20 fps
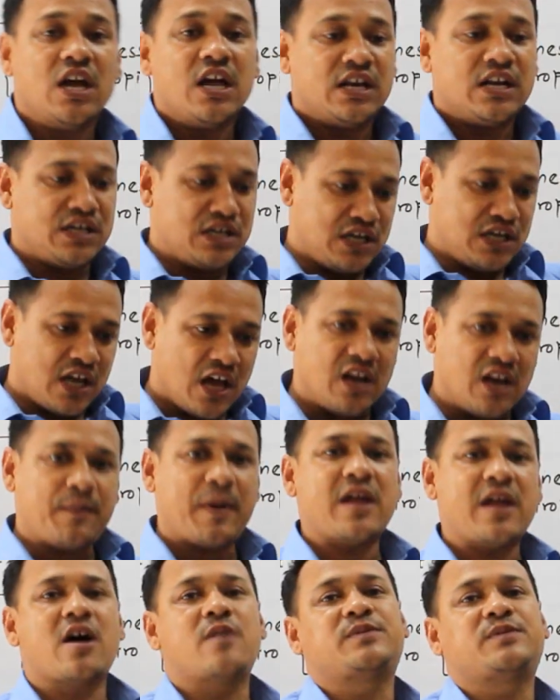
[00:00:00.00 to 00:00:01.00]

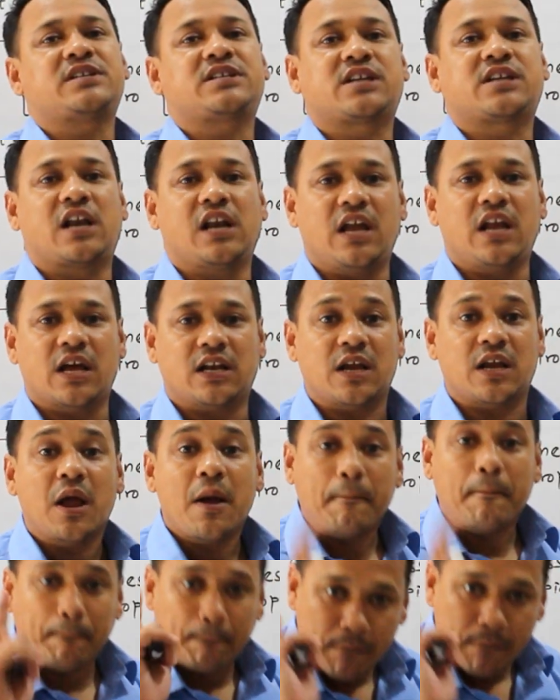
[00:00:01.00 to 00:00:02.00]
nearby object clearly,
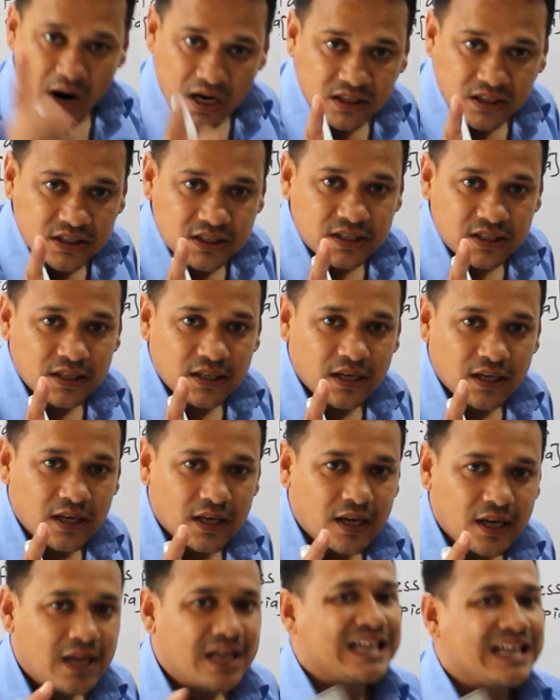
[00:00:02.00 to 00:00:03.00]
but
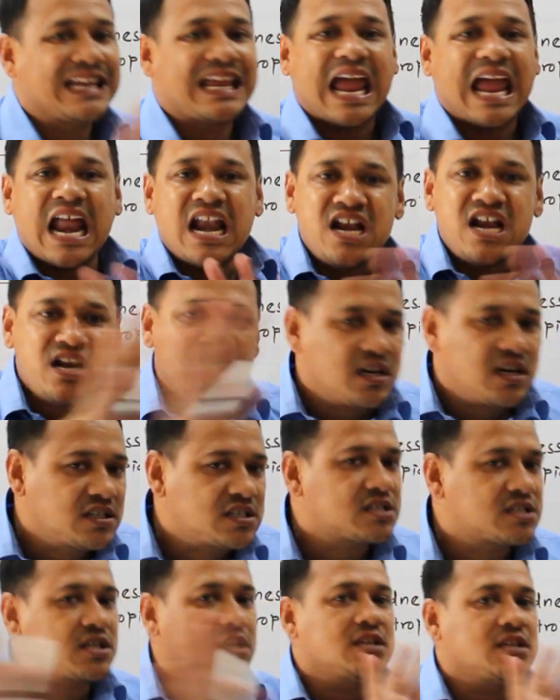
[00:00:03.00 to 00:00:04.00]
cannot
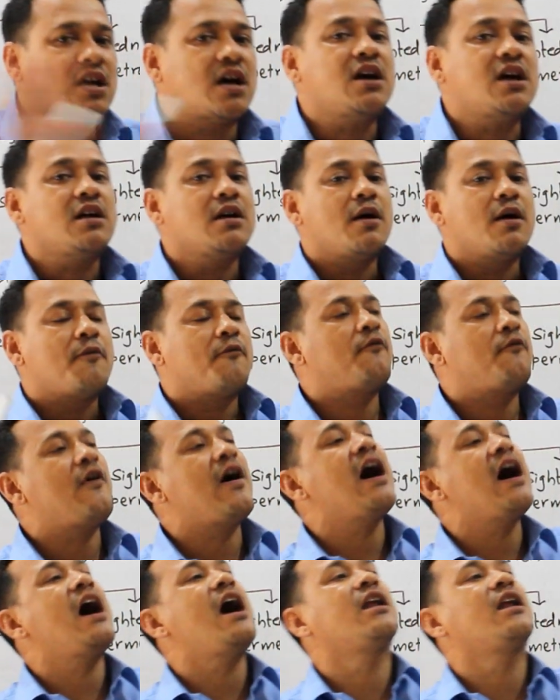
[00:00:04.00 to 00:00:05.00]
see the
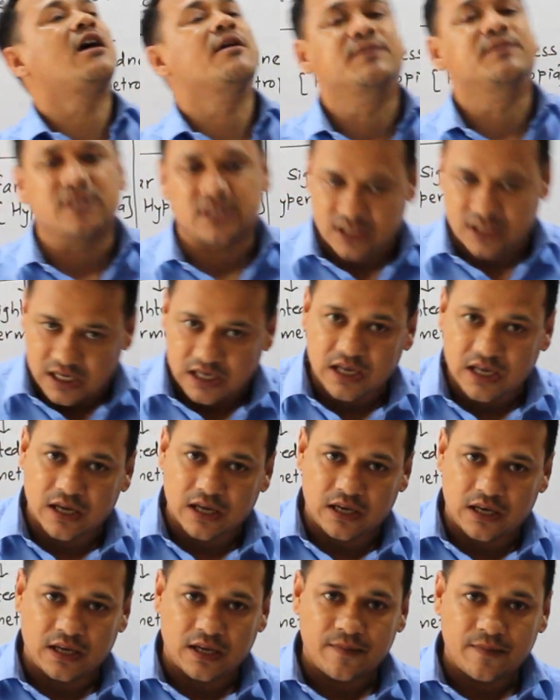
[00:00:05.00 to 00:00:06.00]
far object
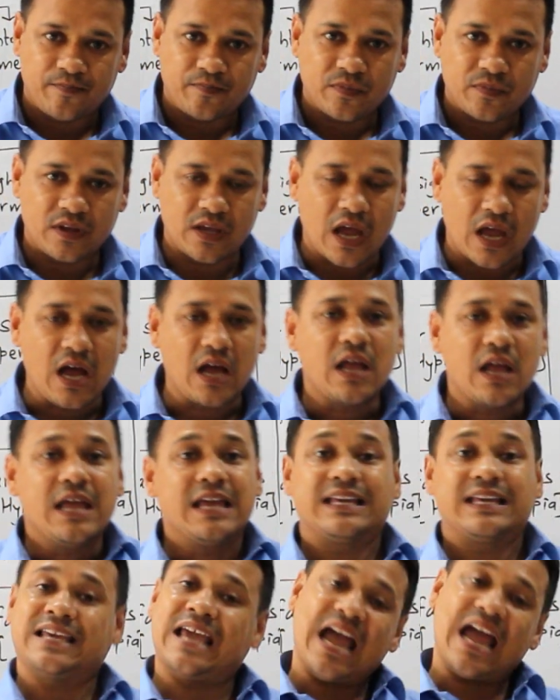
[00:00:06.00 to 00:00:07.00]
clearly. Yeah,
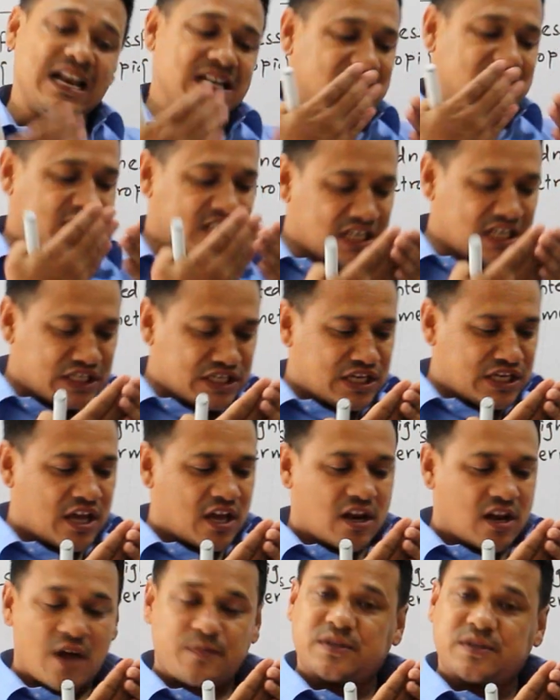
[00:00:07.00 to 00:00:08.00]
can see
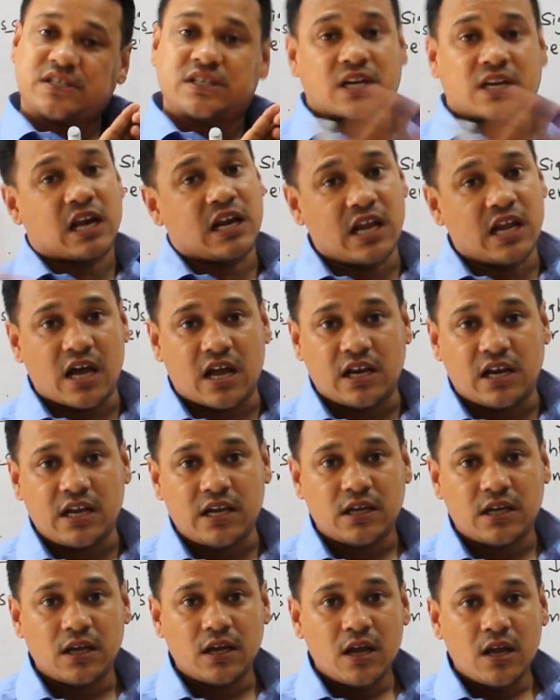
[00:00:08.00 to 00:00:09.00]
near object
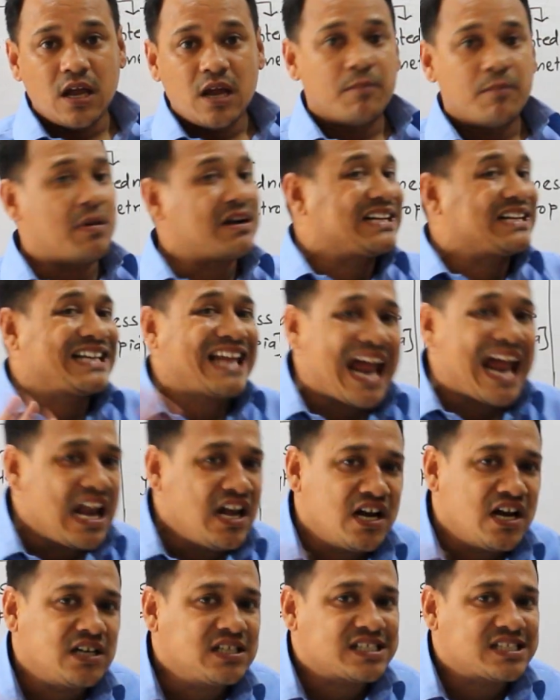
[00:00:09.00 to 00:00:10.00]
clearly, but
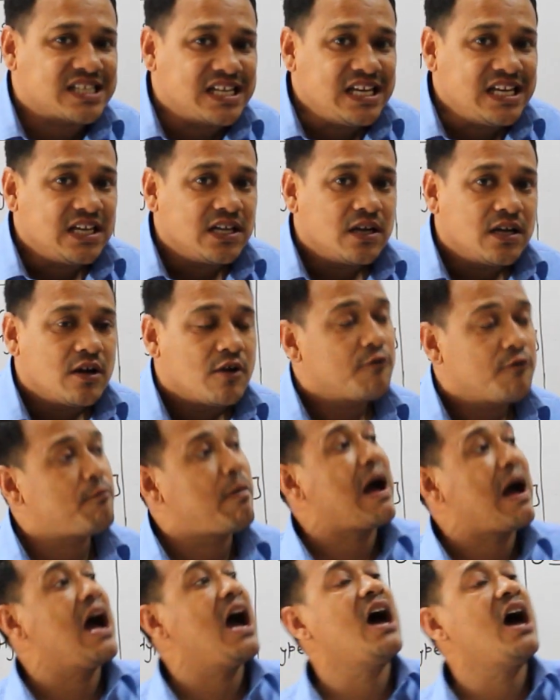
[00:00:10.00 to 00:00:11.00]
cannot see
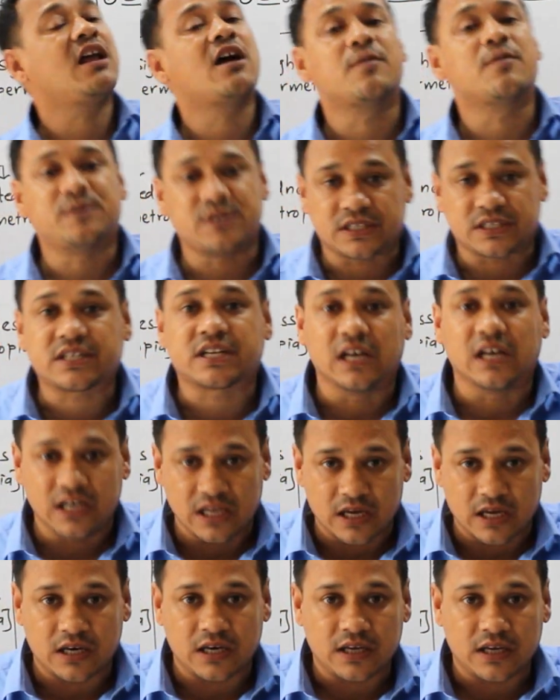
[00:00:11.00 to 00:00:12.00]
far object
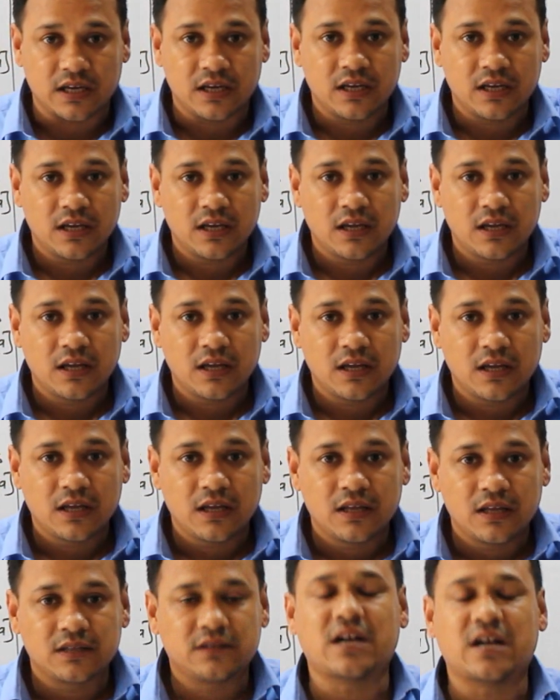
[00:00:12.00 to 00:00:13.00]
clearly.
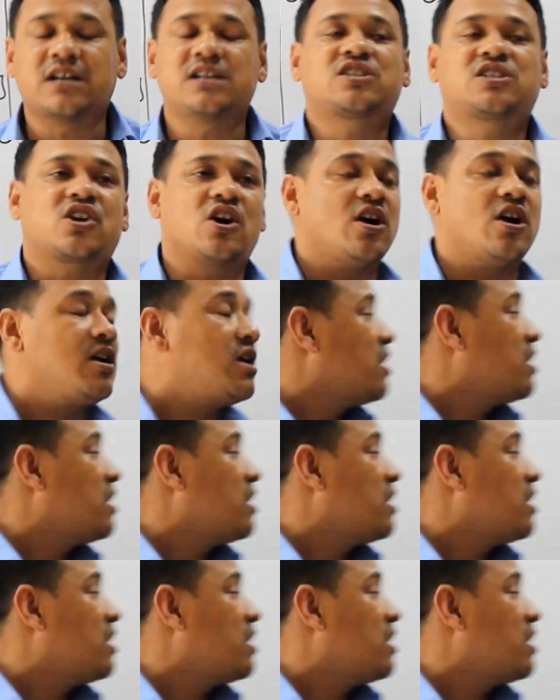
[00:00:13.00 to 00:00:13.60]
That is called